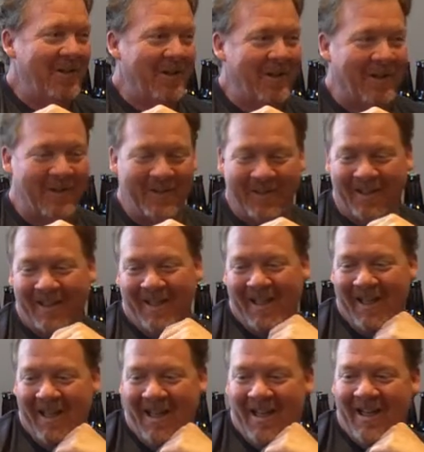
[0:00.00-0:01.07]
You know,
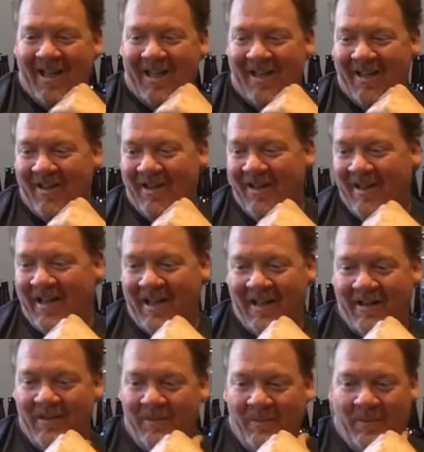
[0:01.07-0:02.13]
I
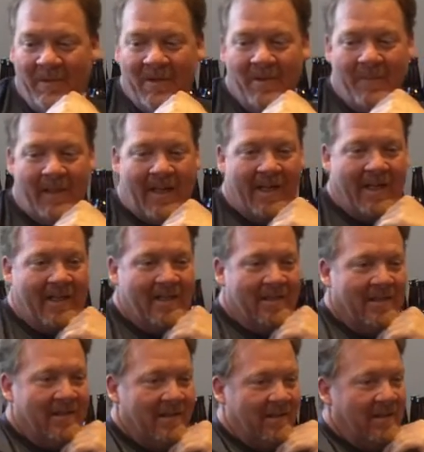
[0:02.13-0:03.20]
had one of the
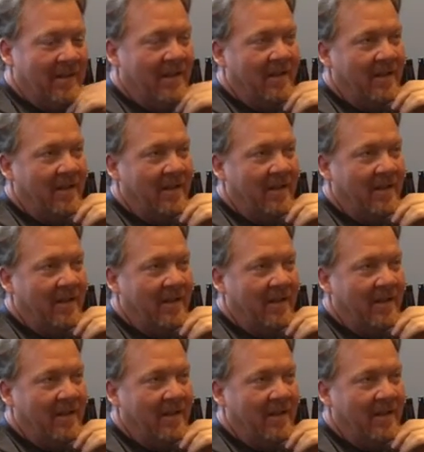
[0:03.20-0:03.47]
baddest